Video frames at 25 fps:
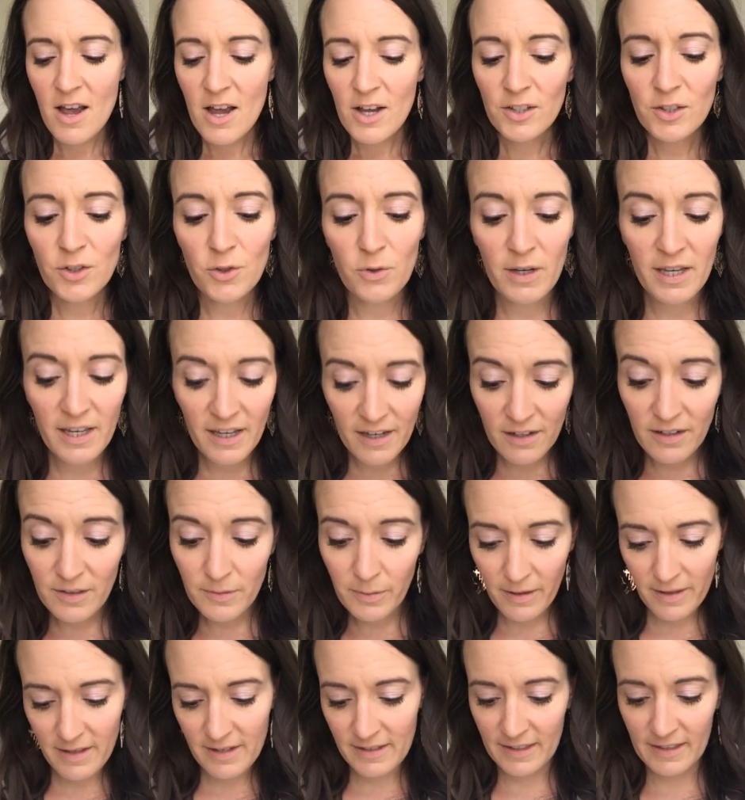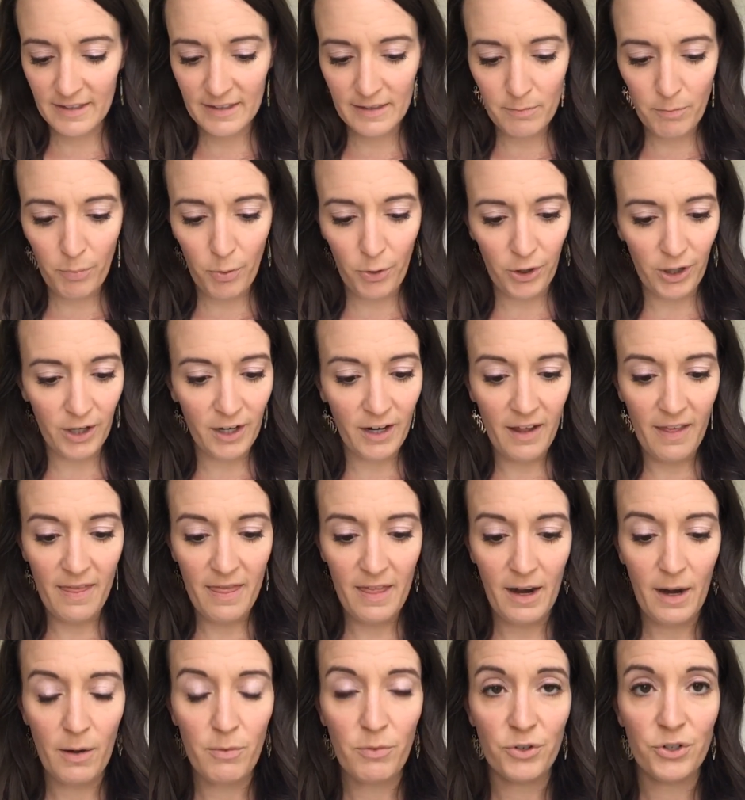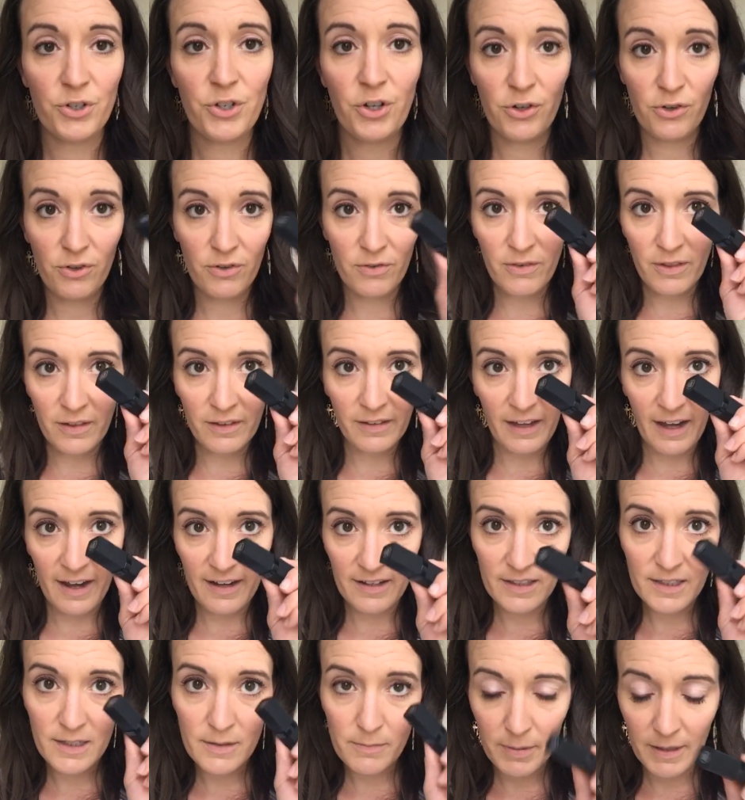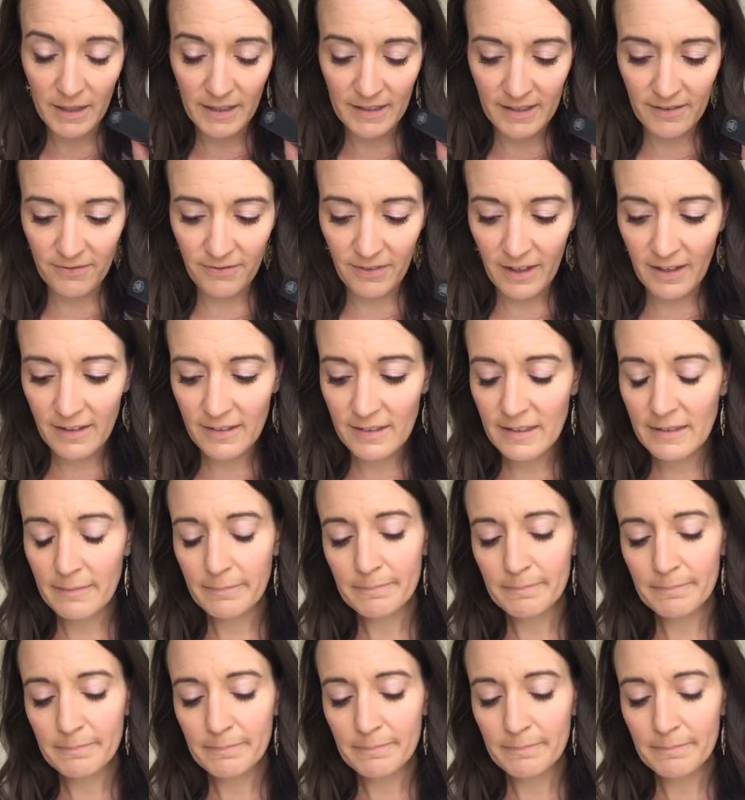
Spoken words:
So here's why this is important, and then I will show you the last piece of this.